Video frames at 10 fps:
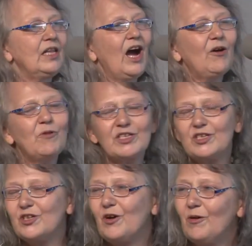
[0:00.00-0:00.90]
Now I
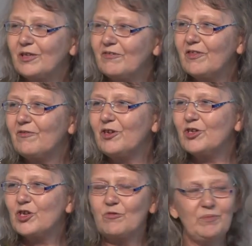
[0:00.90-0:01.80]
wasn't told if the
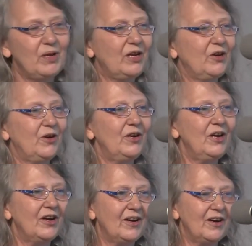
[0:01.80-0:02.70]
future would be
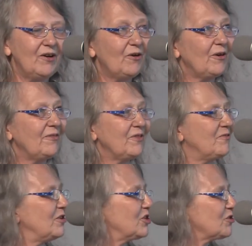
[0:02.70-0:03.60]
good or if
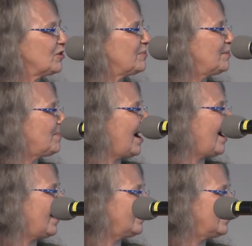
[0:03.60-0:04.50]
the future would be
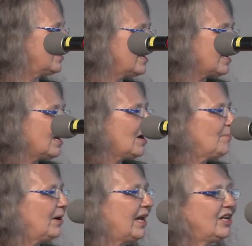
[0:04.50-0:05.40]
bad,
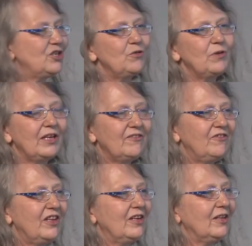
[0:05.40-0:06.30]
but I do really
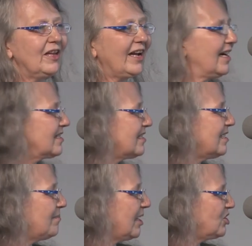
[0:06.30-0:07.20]
feel like I
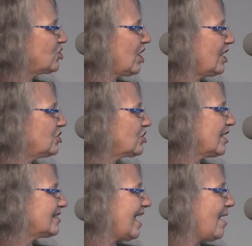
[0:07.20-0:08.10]
see a big change
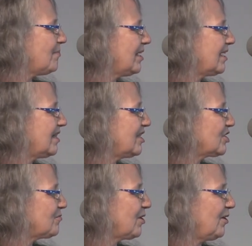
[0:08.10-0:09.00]
that's happening in
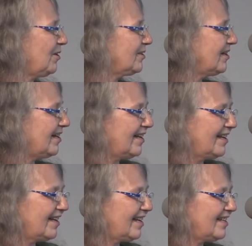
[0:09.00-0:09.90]
this world
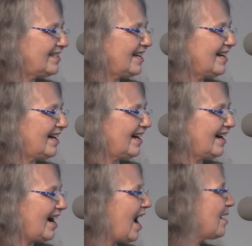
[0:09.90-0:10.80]
and uh,
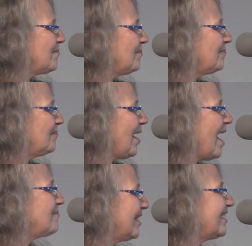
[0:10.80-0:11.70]
I'm,
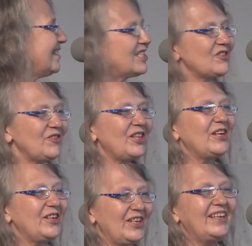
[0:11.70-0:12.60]
I'm thinking it's for
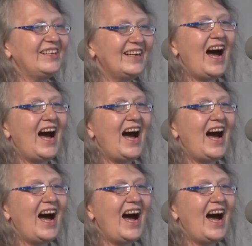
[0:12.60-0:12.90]
the good.